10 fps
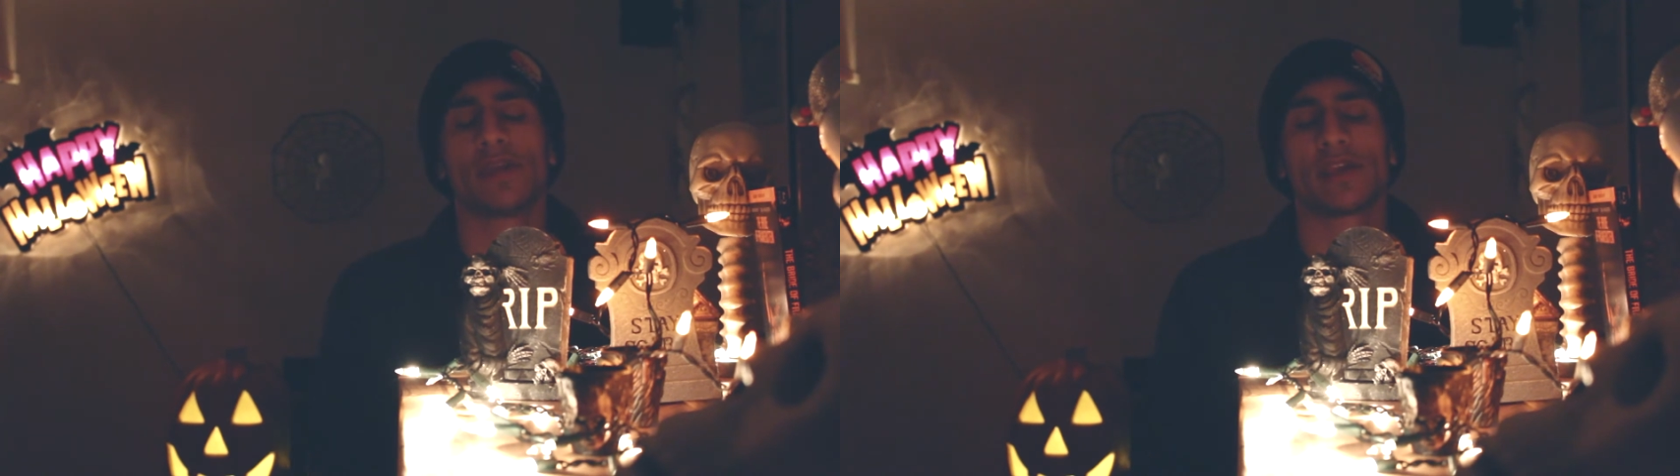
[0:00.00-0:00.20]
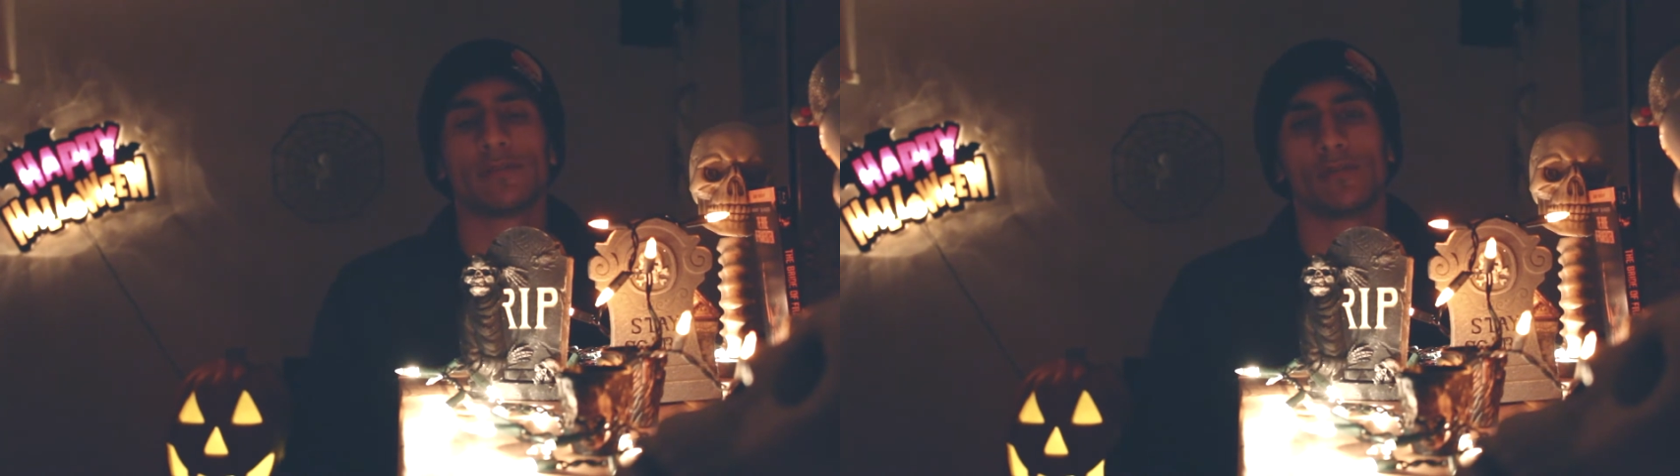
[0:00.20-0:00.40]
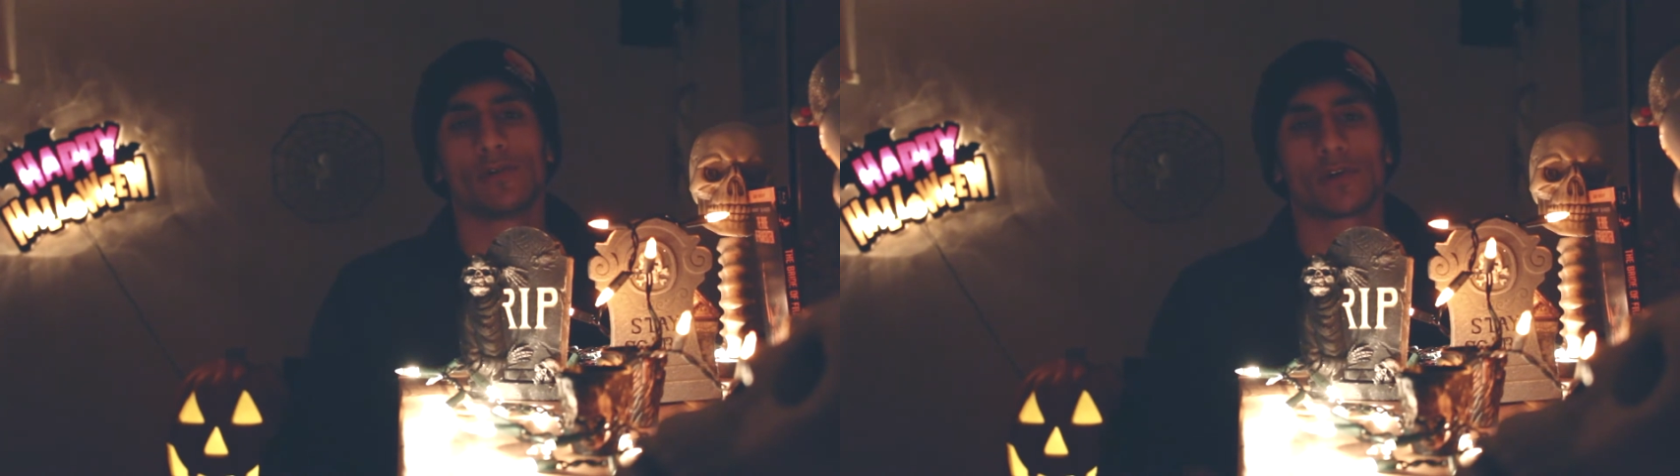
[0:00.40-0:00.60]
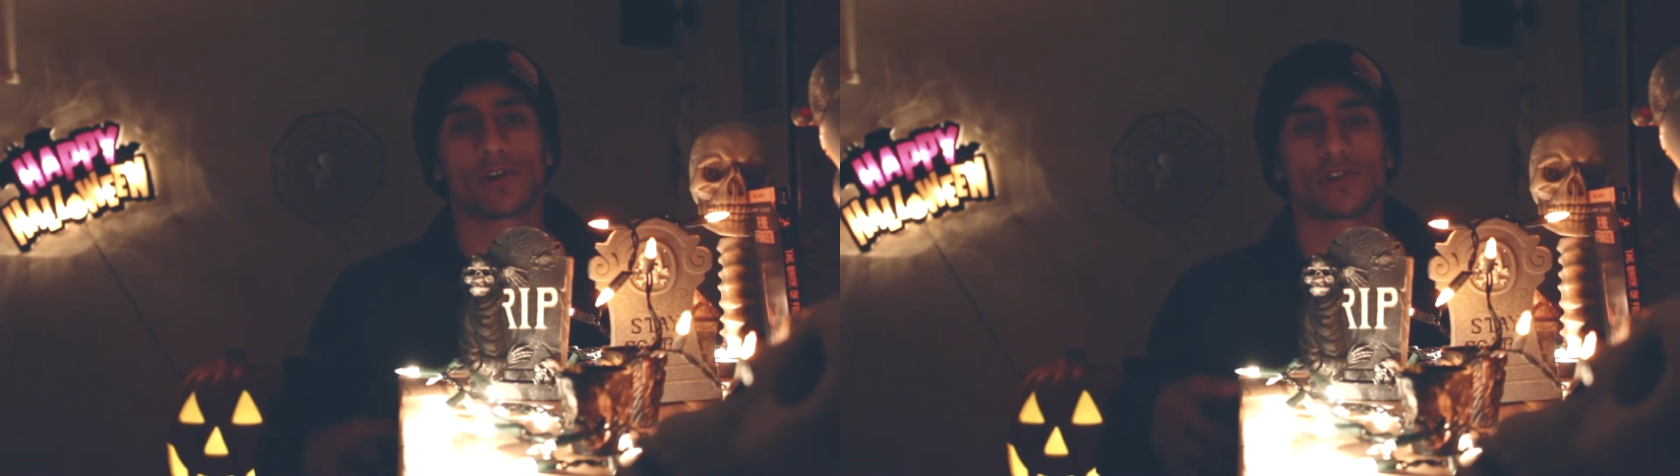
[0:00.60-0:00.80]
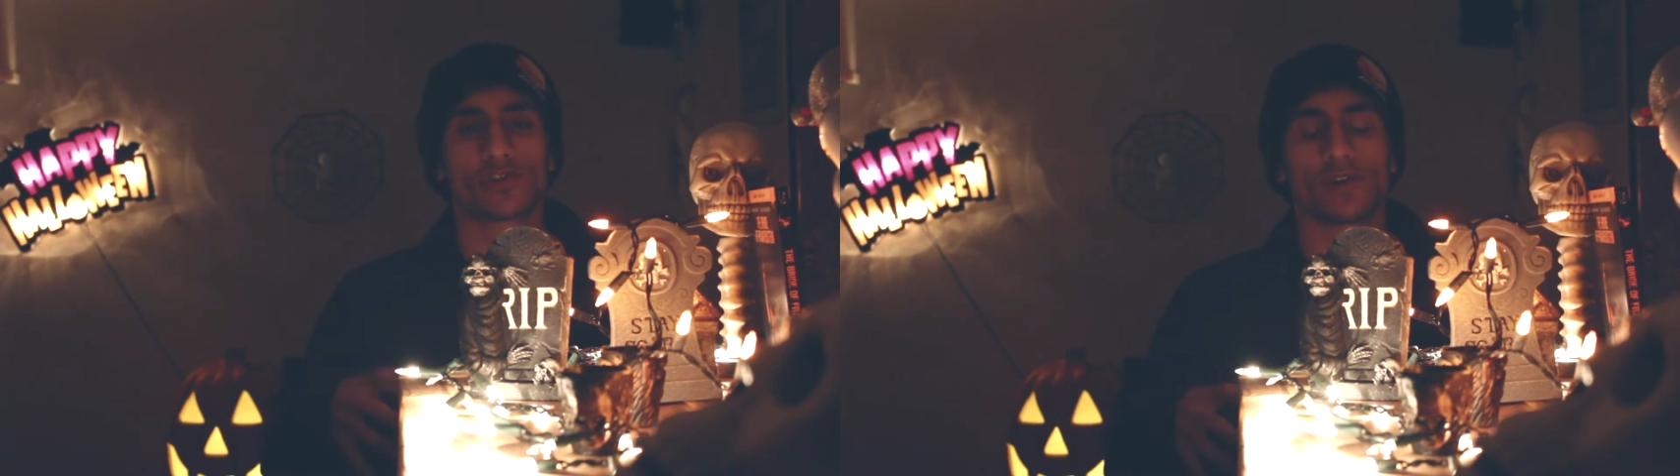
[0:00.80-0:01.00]
make it more
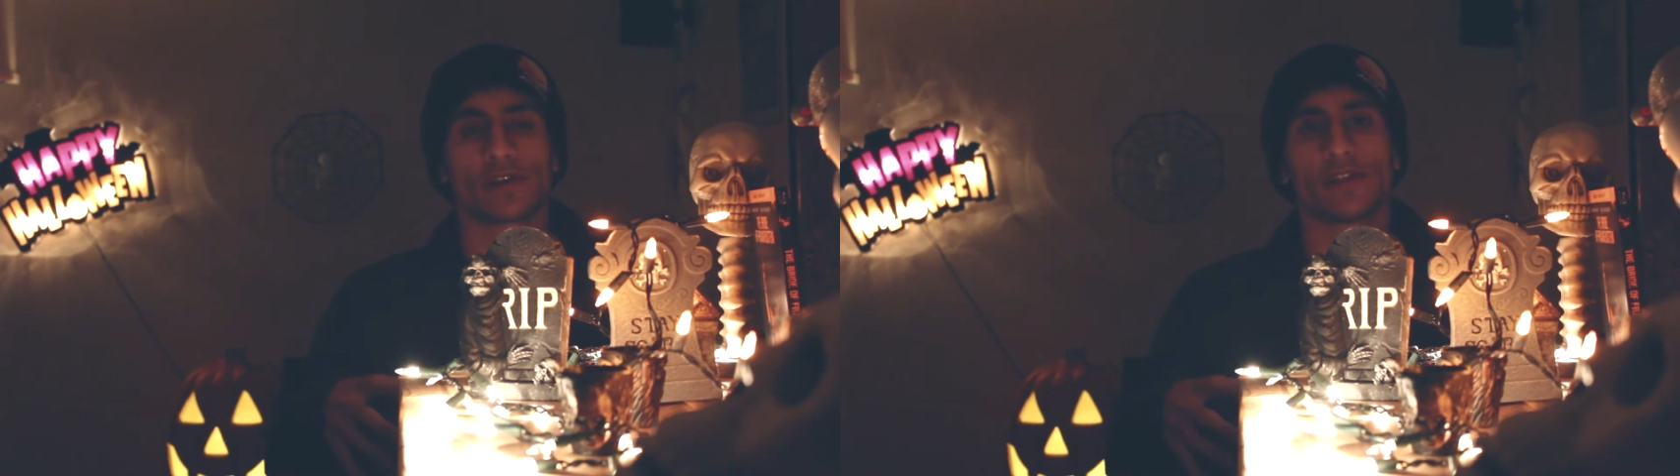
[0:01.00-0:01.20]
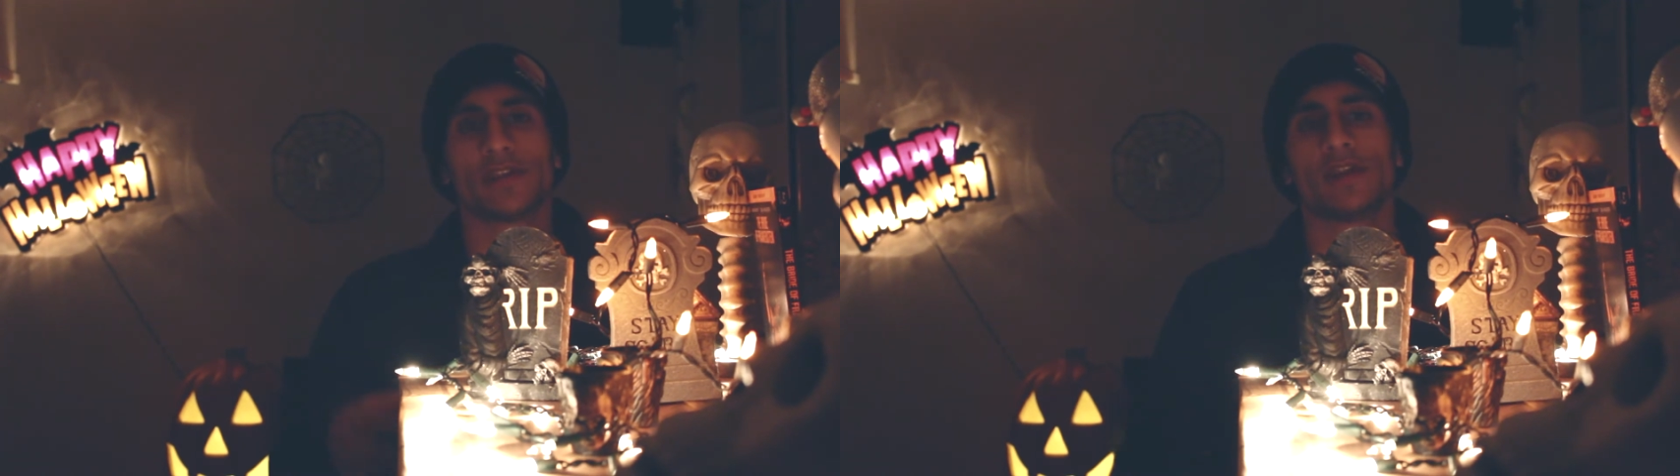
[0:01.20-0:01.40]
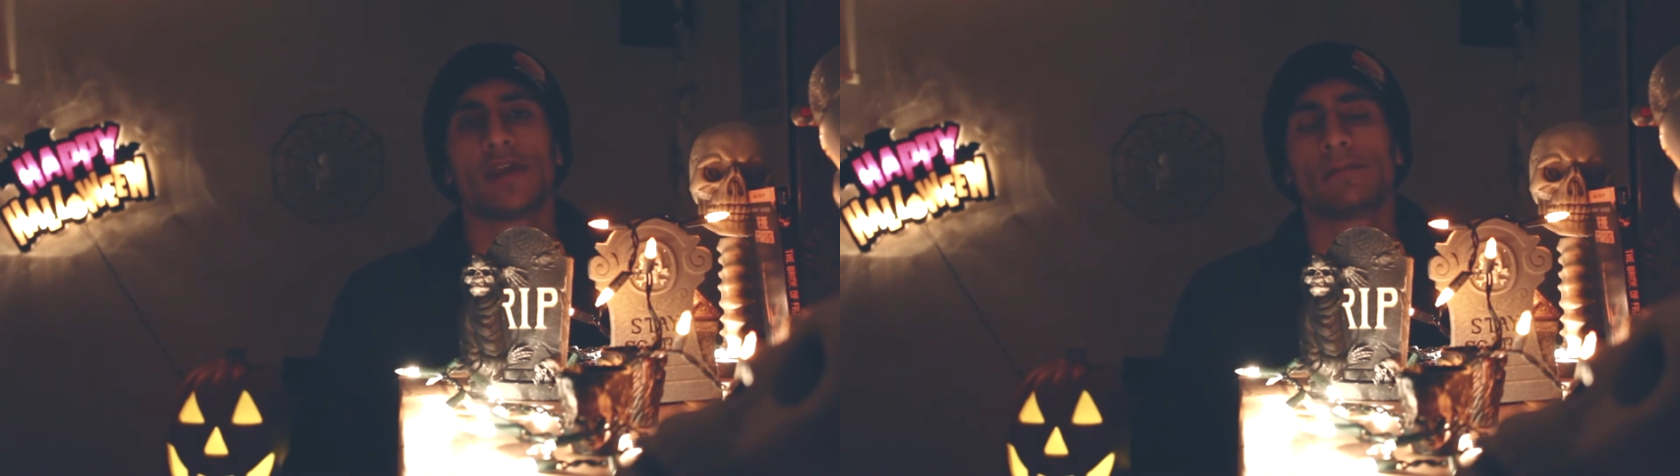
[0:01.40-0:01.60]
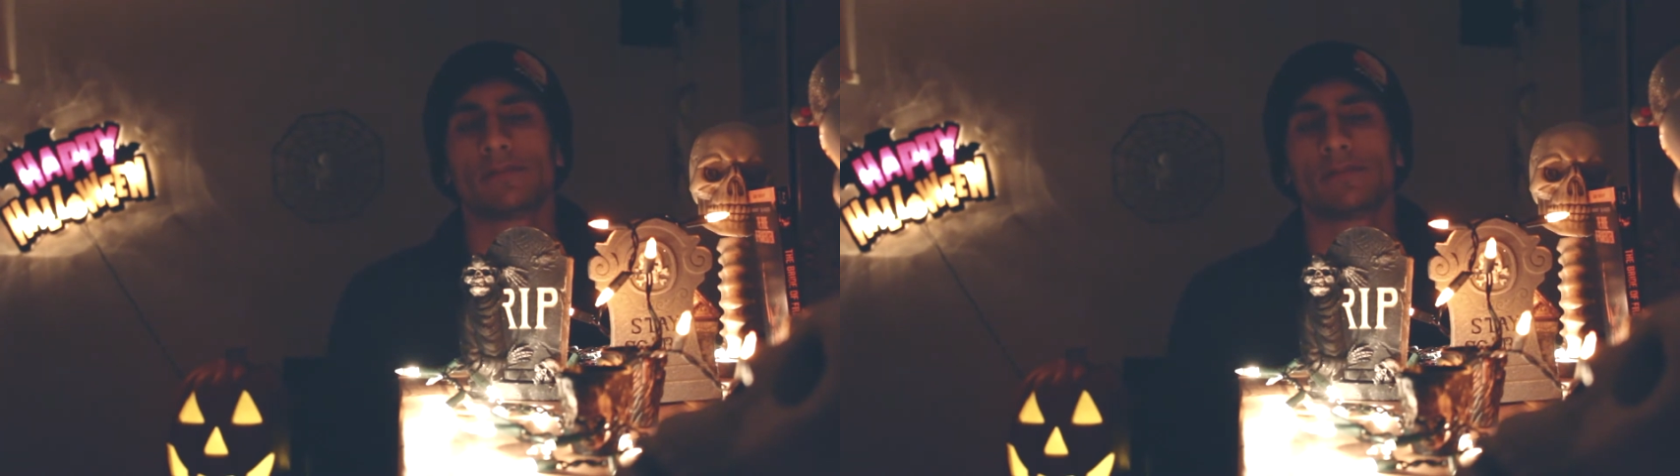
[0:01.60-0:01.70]
constructed.